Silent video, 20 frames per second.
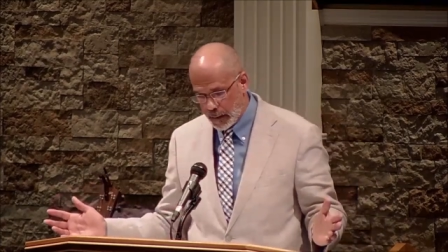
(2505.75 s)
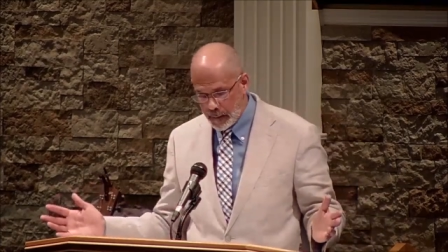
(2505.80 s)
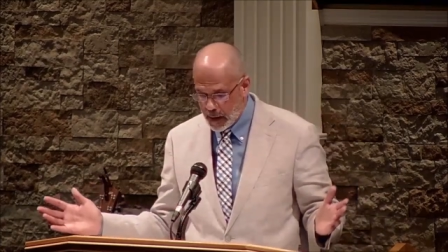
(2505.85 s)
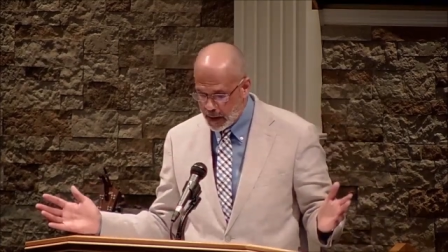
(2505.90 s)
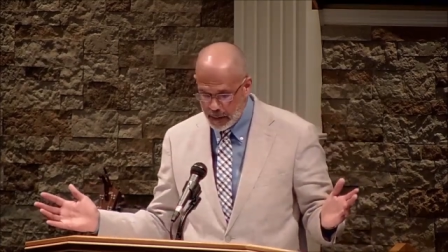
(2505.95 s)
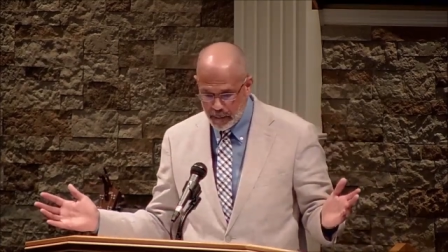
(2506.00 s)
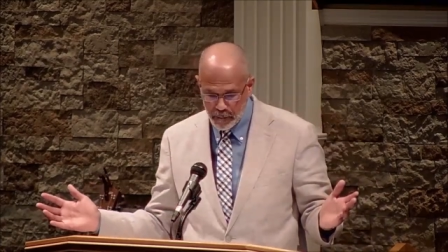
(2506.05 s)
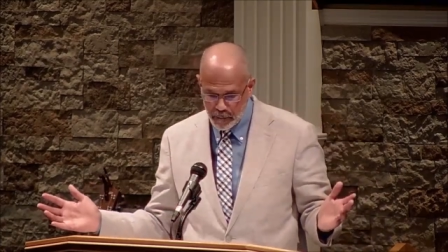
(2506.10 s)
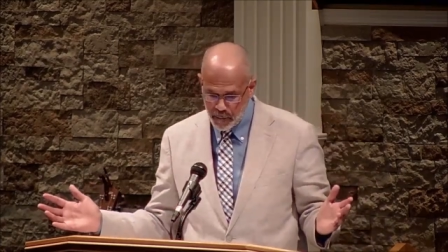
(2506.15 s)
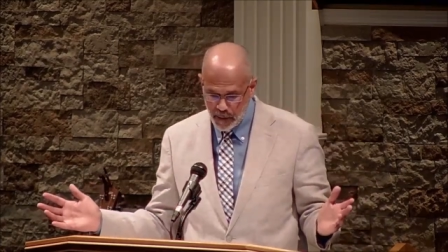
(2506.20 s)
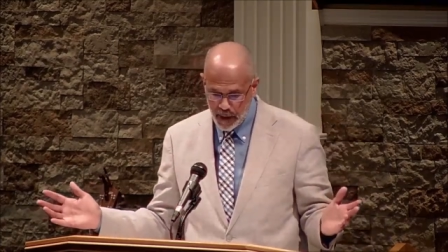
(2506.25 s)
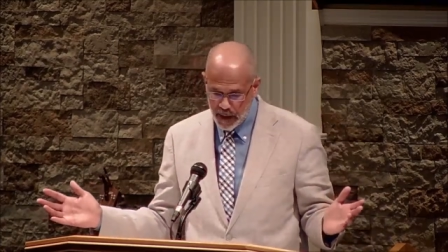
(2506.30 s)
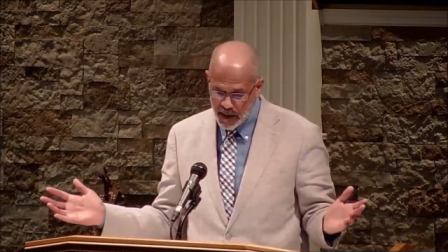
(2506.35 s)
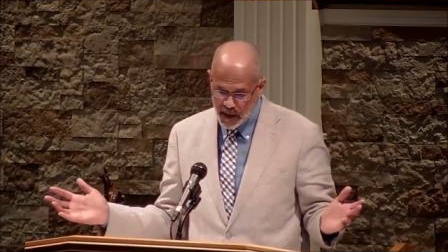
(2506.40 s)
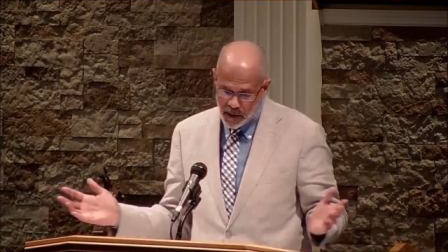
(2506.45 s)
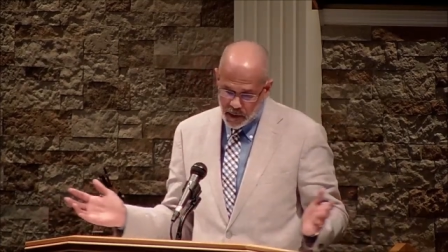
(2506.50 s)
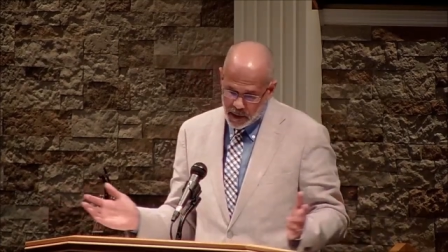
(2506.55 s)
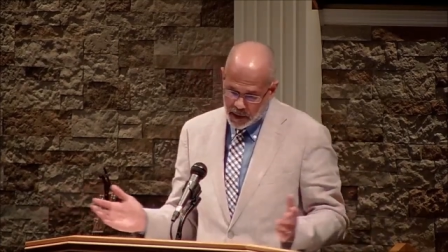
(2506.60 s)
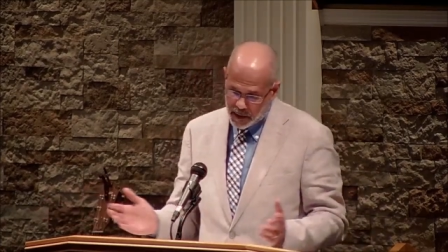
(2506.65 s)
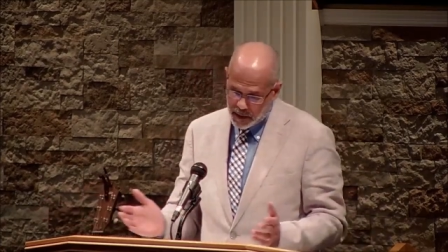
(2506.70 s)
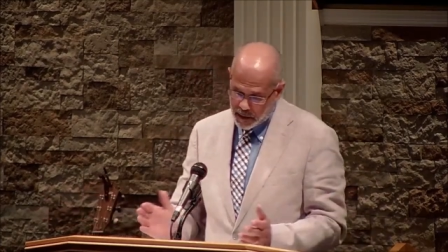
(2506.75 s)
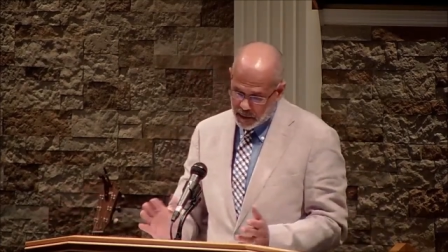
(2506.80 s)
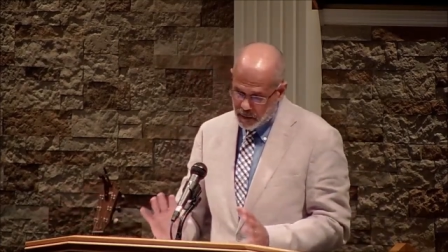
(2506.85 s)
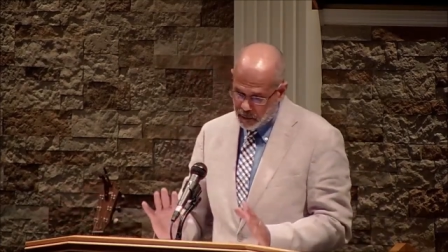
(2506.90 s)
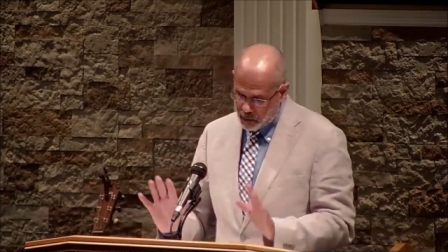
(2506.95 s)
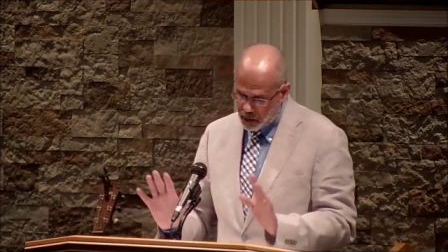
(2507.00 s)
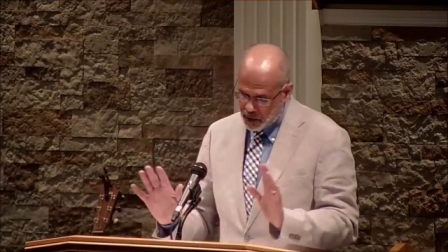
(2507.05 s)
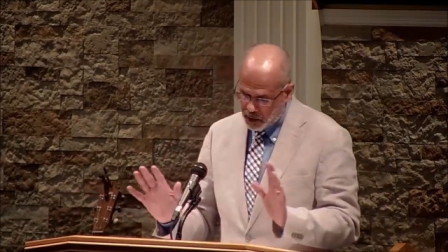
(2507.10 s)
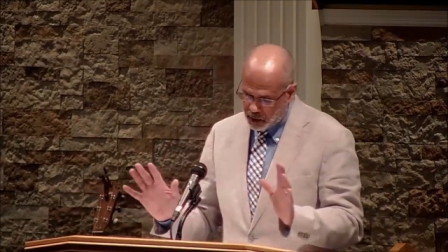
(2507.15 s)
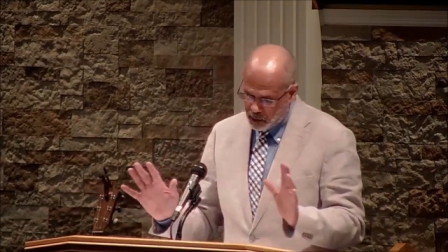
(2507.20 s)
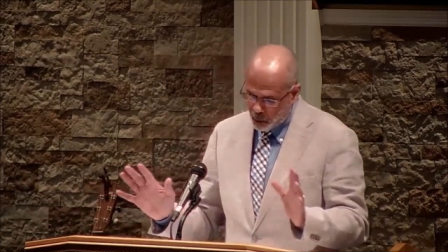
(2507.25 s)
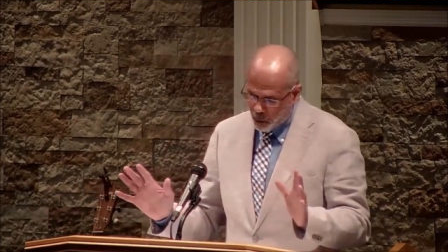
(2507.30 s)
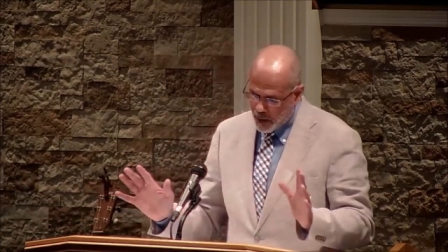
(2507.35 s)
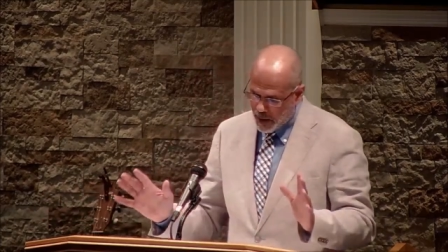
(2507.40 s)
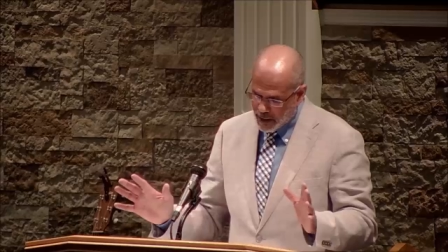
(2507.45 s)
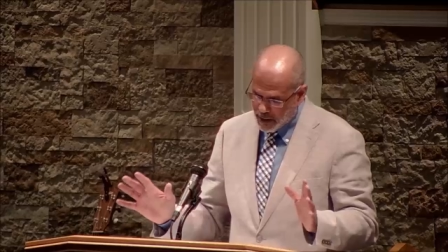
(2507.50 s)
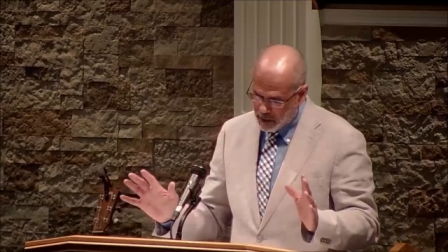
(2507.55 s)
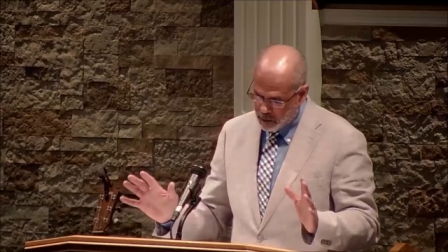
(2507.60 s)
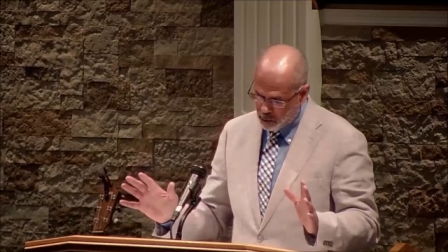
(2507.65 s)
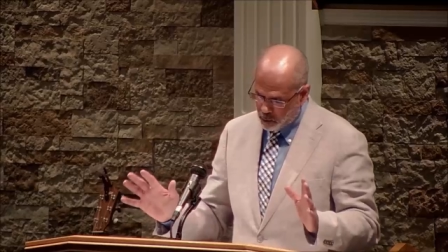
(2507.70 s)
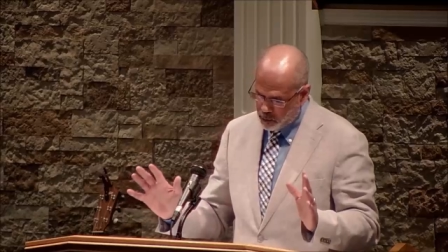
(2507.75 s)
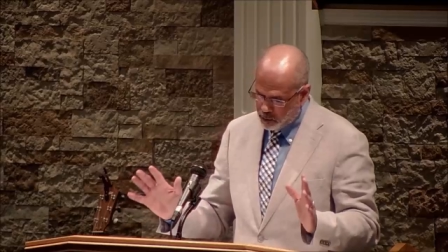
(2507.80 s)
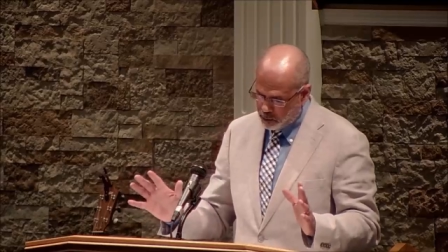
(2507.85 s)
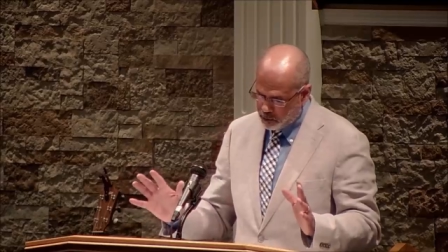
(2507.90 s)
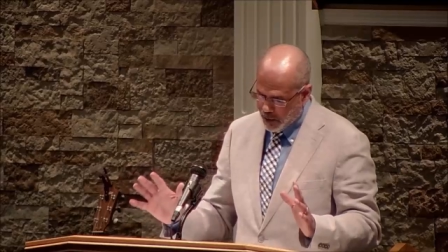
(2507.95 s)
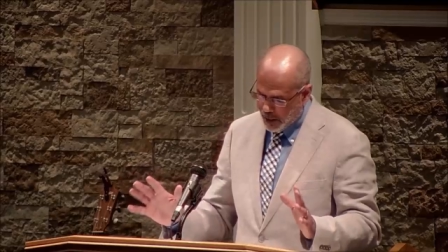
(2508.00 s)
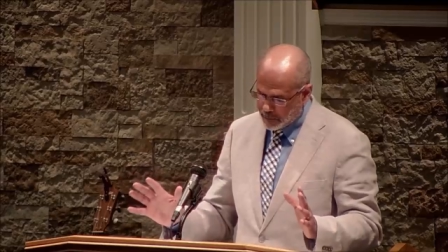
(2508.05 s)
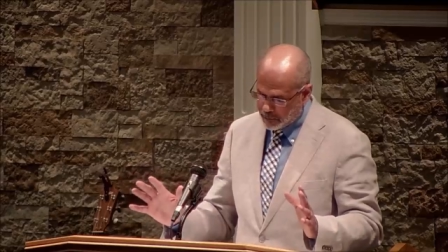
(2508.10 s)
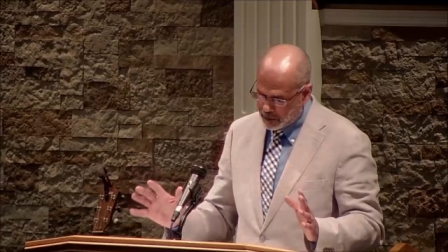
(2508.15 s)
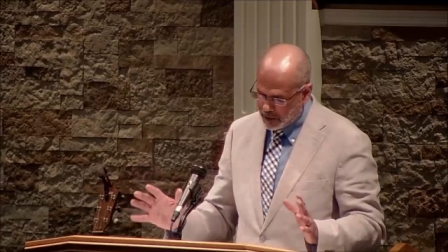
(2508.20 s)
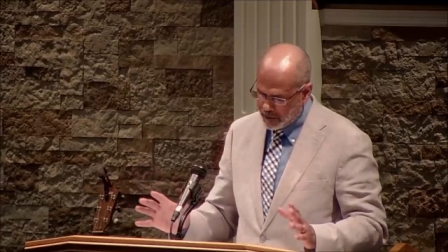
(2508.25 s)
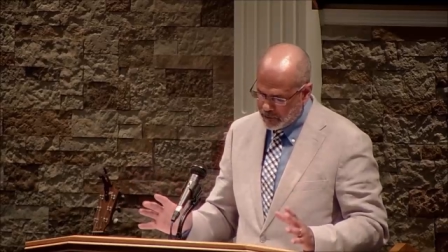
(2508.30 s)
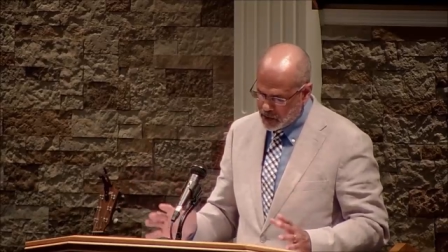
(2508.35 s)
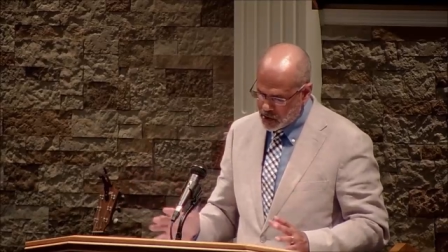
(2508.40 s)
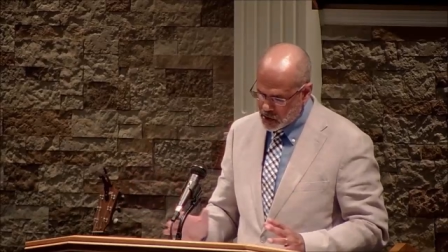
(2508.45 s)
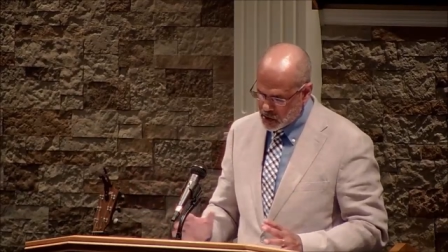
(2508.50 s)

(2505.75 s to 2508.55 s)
He, he, we'll get to why he, I believe he's a